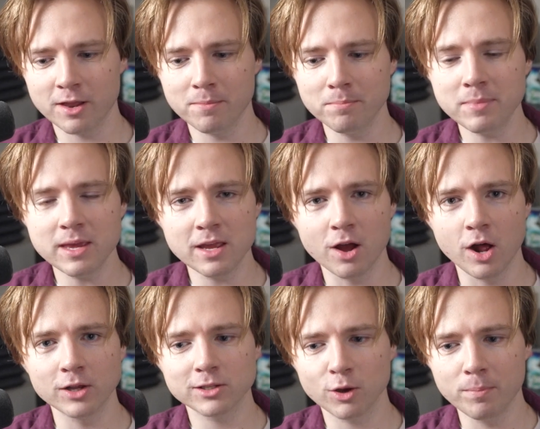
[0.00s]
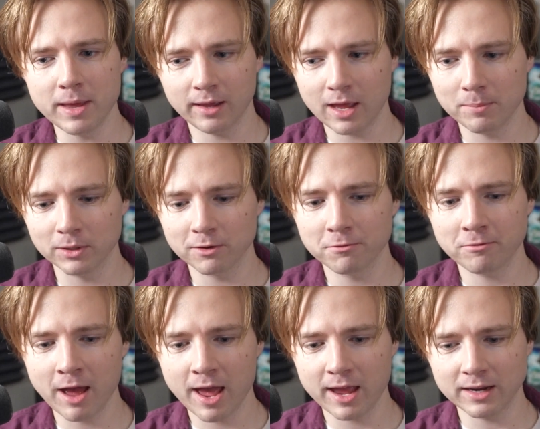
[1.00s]
and then me also being able to
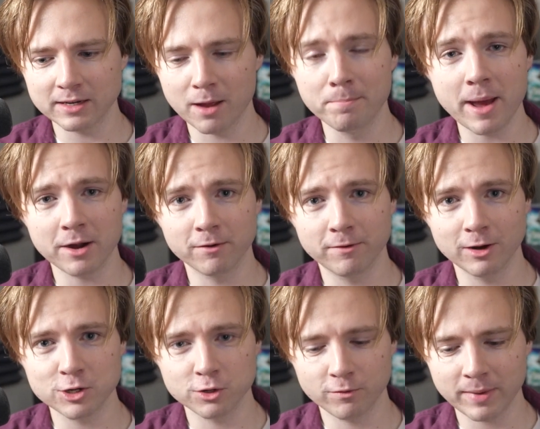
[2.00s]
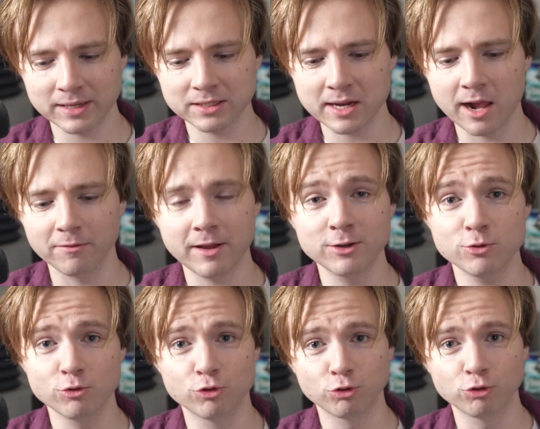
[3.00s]
find a better version of myself and
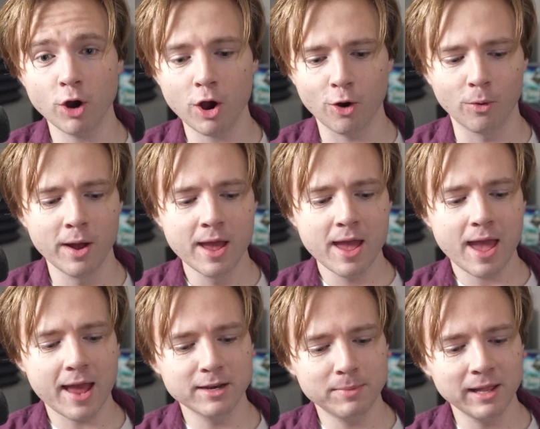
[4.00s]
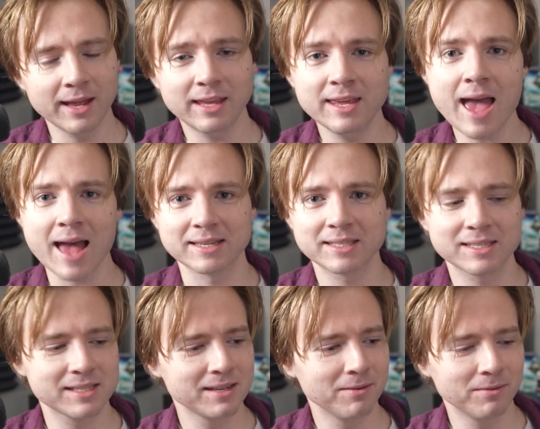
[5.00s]
to grow and to be like,
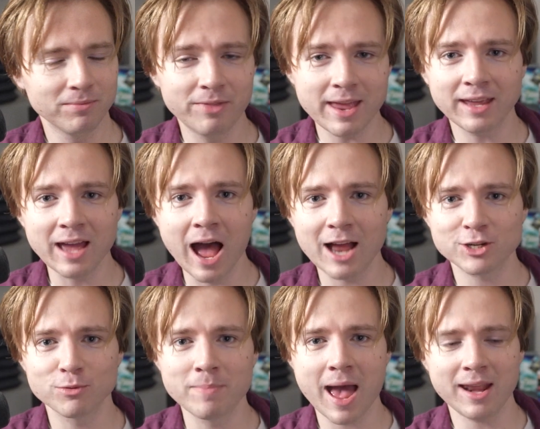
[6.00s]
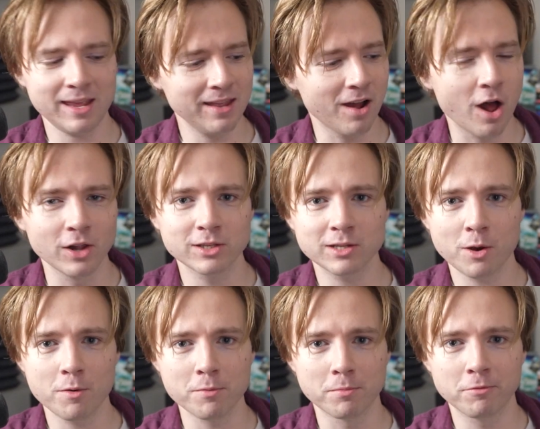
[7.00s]
yes, thank gosh, Maddie
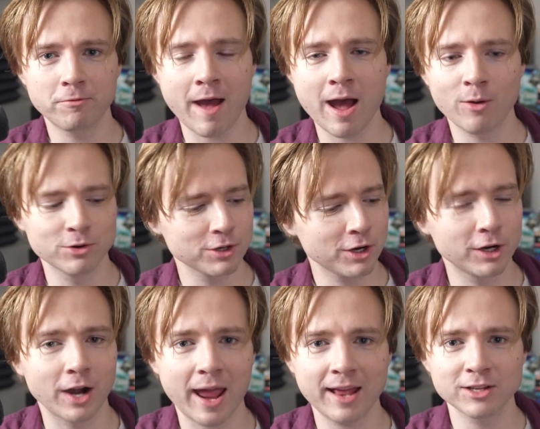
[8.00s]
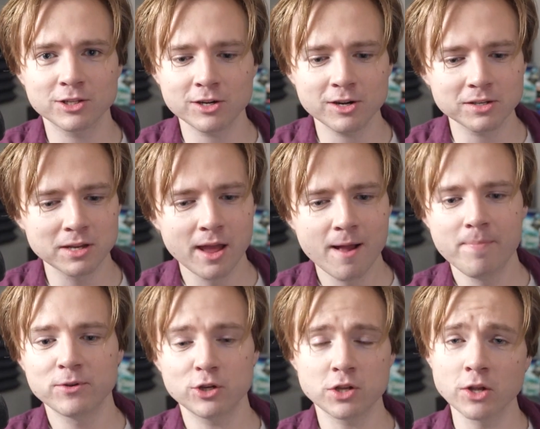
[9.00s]
also found her answers.
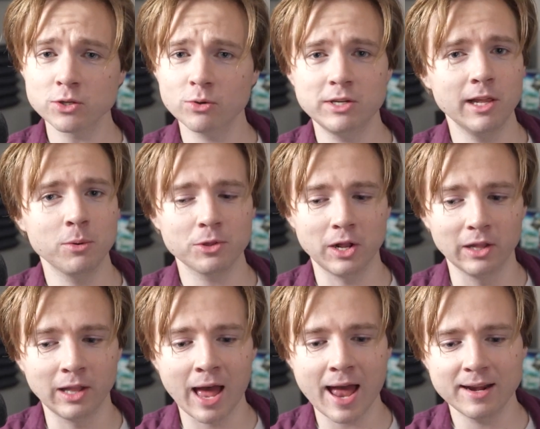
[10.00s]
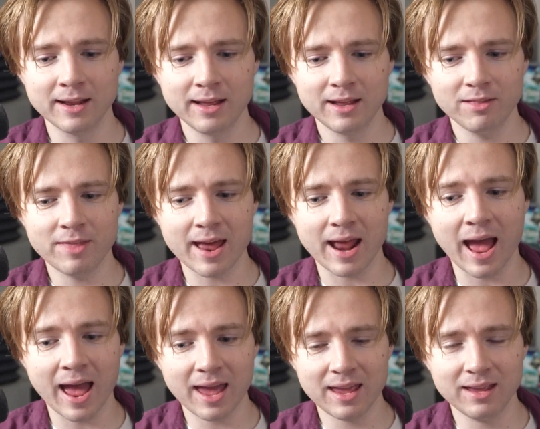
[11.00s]
She's also dealing with a lot that
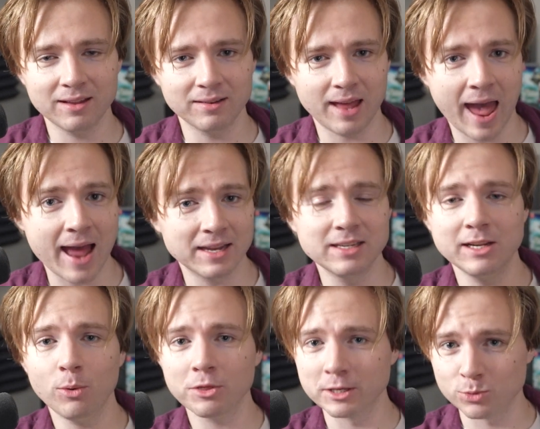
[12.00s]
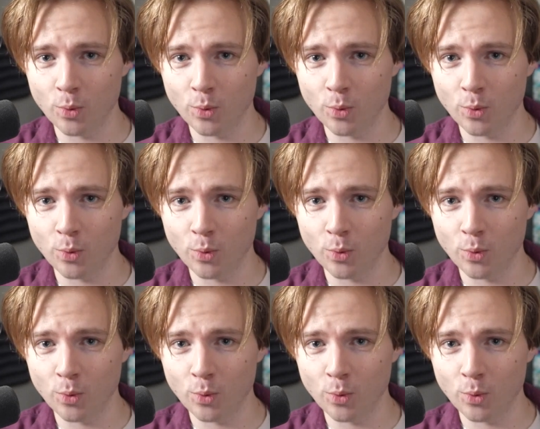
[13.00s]
I had to deal with as